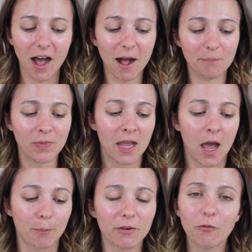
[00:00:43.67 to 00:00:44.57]
Um,
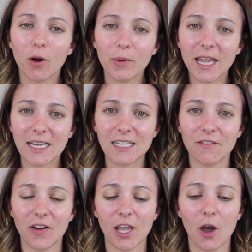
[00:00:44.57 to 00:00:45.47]
before we get into
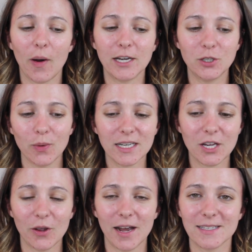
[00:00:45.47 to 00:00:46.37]
the video, I do want to
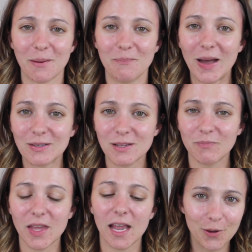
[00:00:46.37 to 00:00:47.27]
tell you guys about
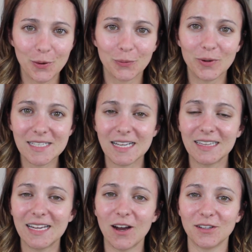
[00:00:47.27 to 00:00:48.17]
something
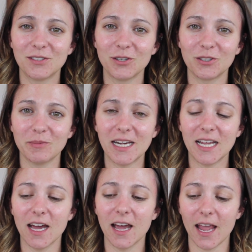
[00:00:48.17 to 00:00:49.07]
recently on social
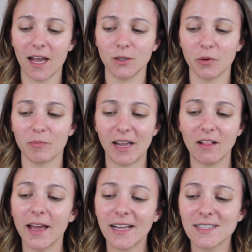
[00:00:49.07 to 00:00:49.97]
media and with my
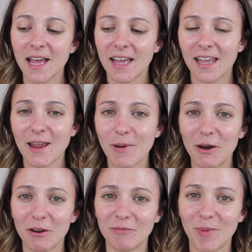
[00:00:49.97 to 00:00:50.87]
clients came
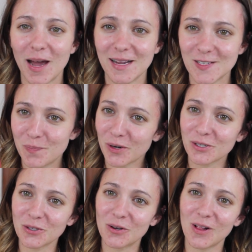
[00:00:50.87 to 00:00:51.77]
out of my
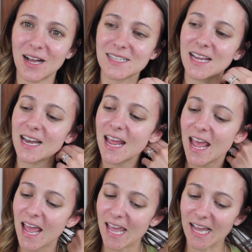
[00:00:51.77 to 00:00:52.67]
spiritual closet
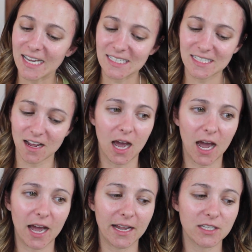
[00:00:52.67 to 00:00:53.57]
and
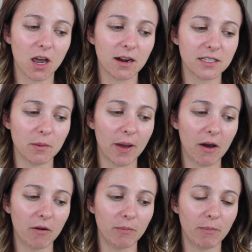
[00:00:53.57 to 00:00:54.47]
I talked
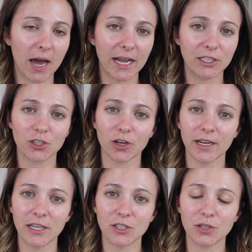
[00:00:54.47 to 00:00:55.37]
about my
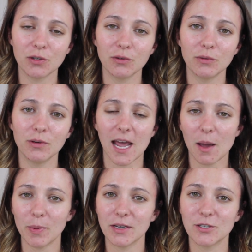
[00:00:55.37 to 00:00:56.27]
journey to
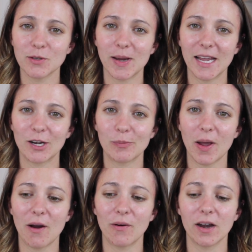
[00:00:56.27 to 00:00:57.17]
tap into my inner
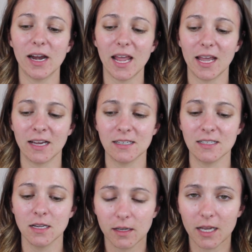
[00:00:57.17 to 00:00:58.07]
power
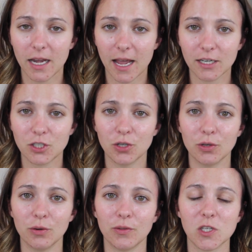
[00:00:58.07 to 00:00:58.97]
and connect
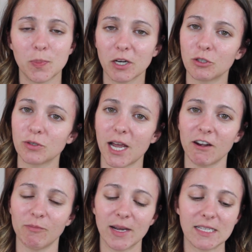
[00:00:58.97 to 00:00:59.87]
to the spiritual
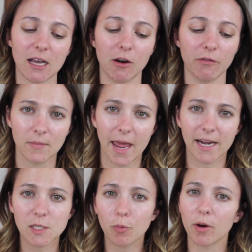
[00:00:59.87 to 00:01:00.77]
side of myself
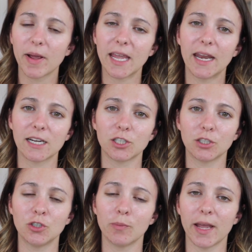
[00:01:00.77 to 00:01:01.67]
and explore my
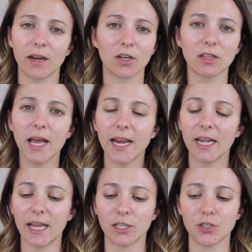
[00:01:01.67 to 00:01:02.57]
connection to my inner
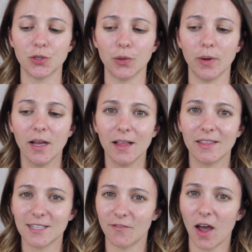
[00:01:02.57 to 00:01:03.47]
light and to
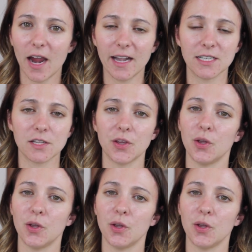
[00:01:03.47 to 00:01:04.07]
the divine and to